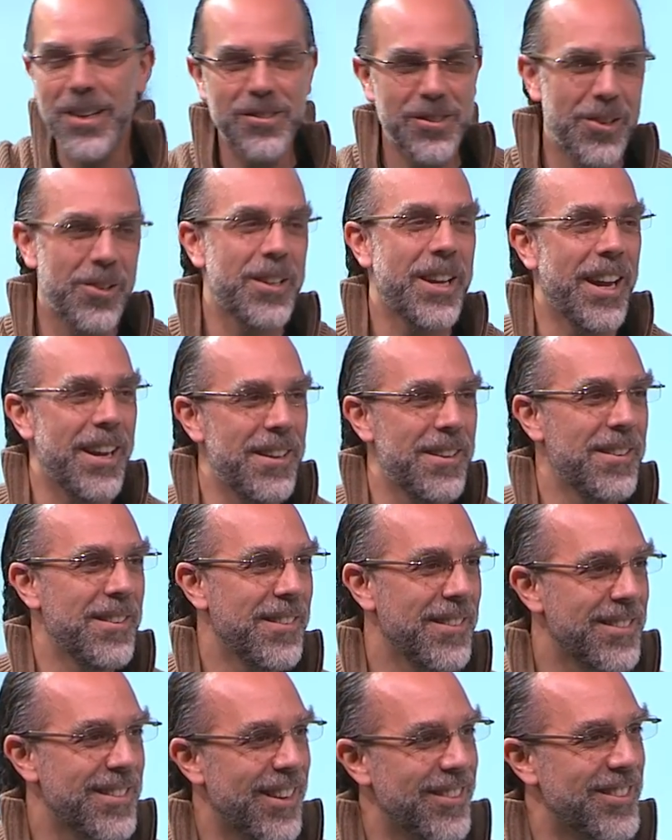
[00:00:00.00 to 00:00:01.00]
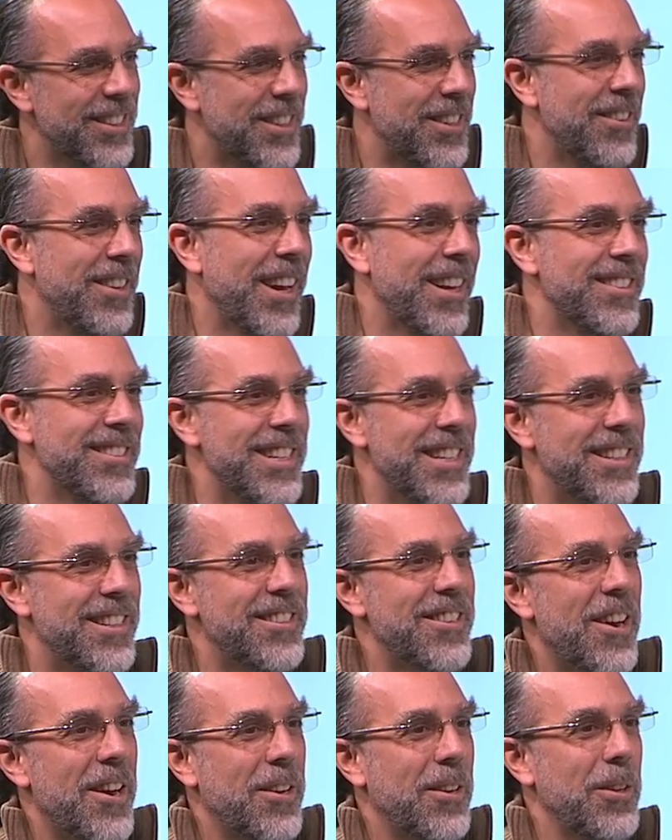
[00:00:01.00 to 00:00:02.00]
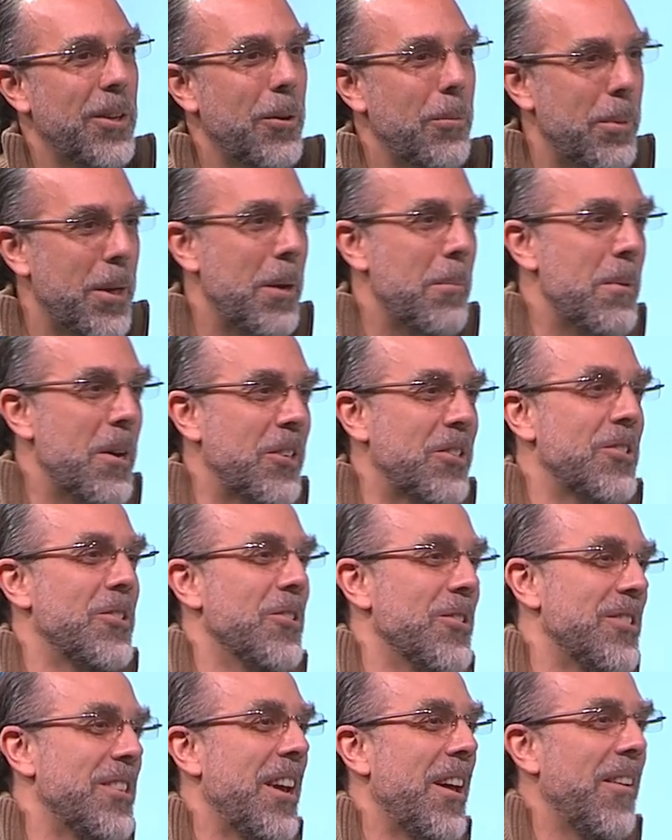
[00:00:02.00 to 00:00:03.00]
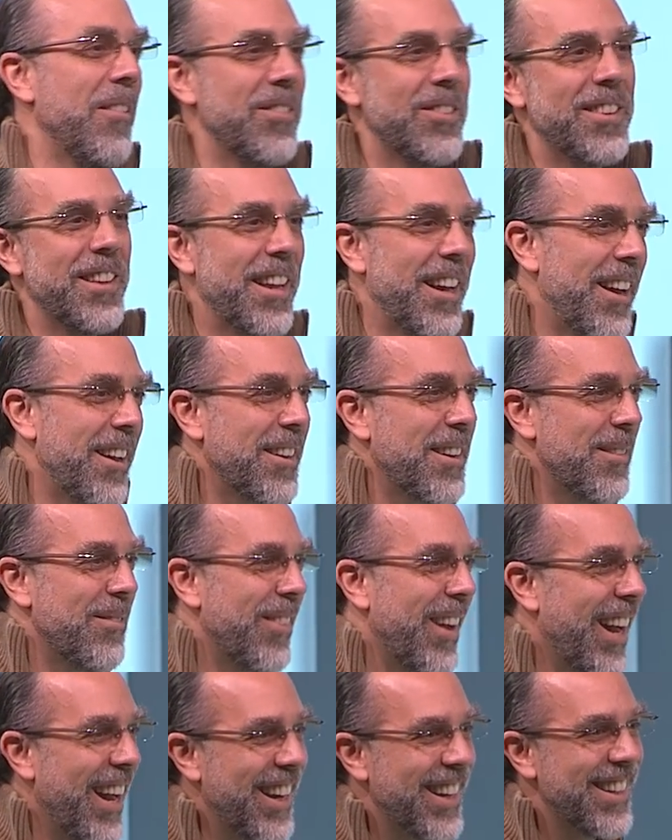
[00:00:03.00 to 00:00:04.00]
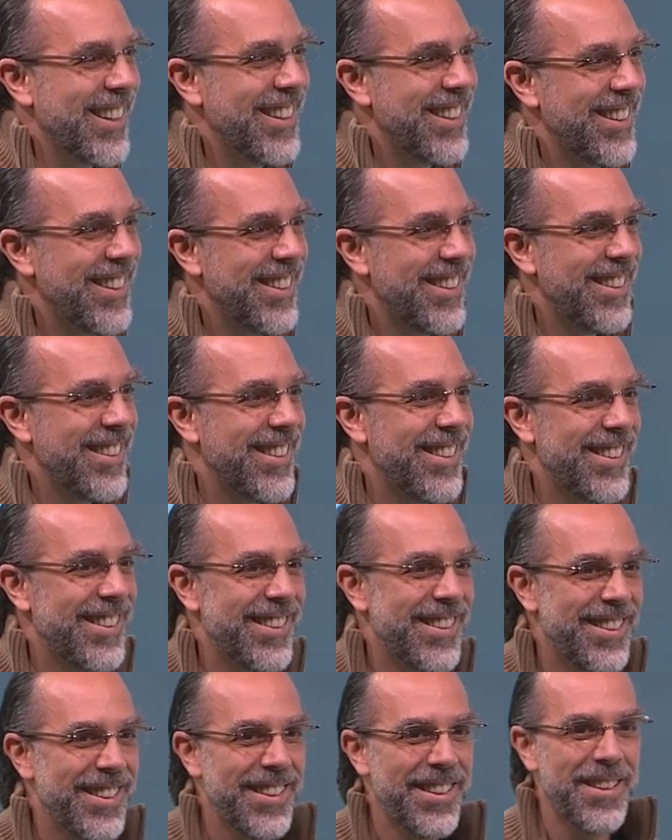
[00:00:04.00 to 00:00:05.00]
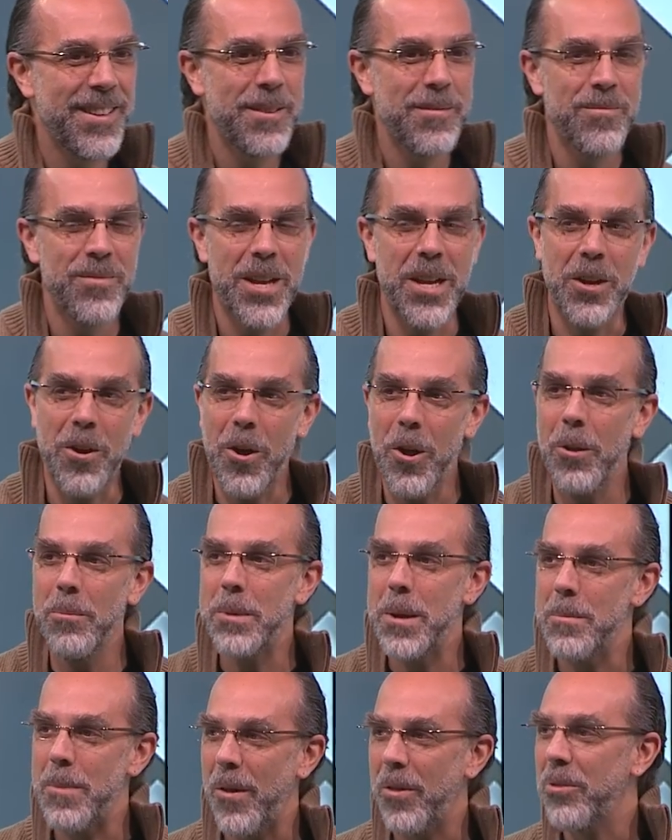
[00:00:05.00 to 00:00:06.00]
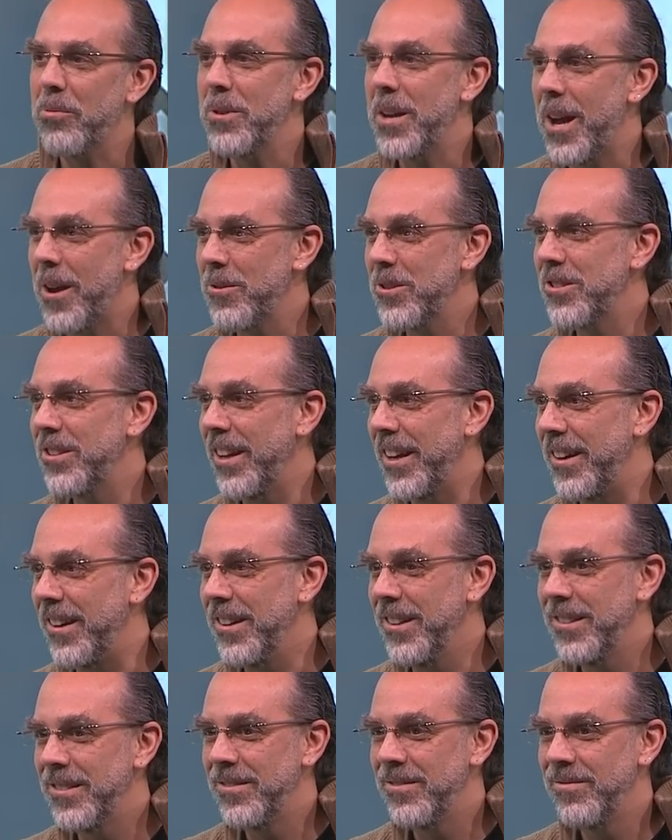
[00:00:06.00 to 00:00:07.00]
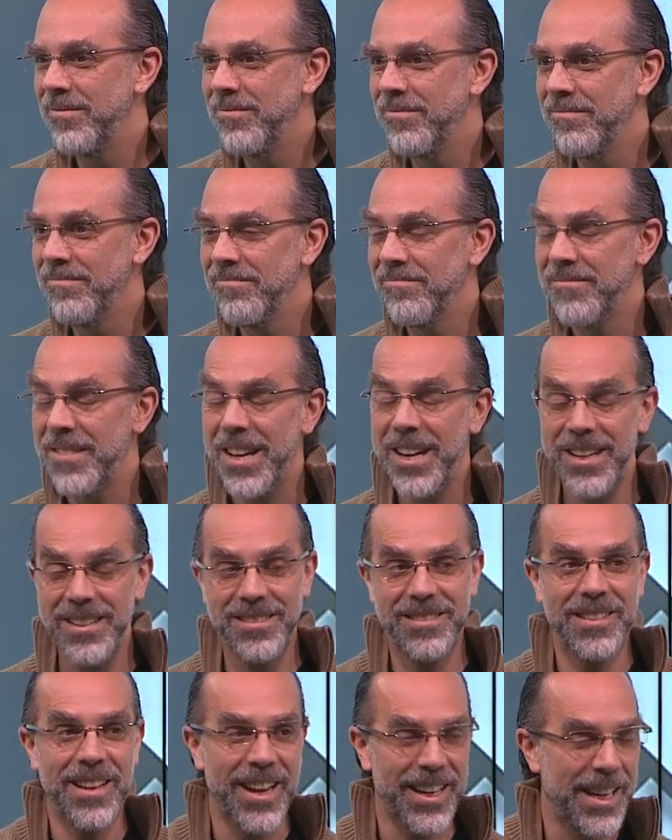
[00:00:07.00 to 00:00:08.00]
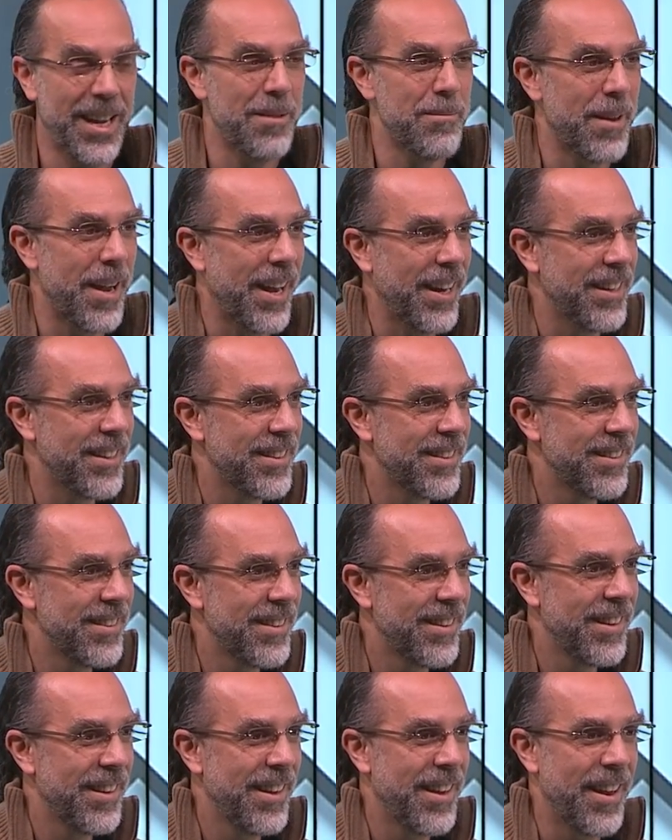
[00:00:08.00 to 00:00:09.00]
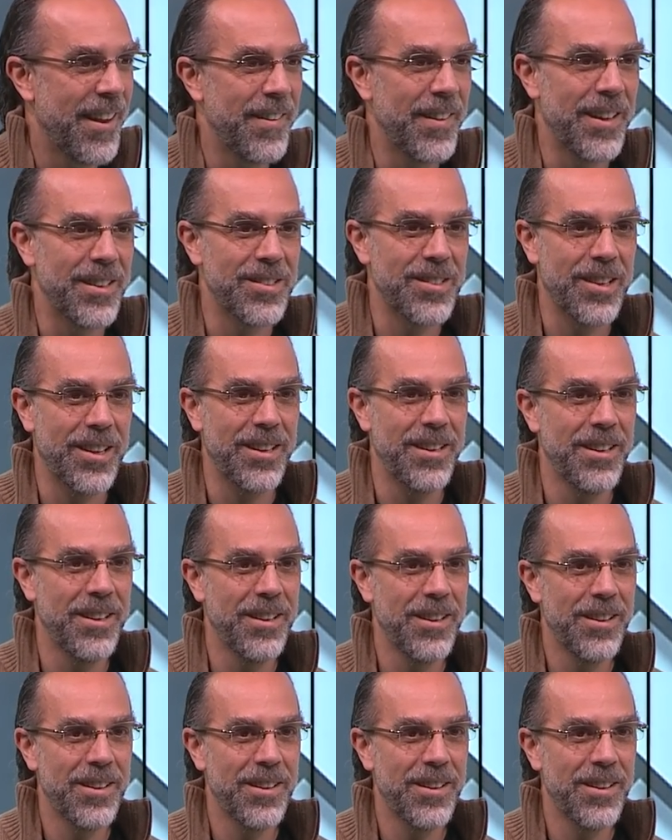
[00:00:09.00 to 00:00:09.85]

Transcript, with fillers: I said, okay, sounds like you guys need to talk a little bit amongst yourselves, and then I'll come back. They called me about three hours later, and I, I came back, and they said,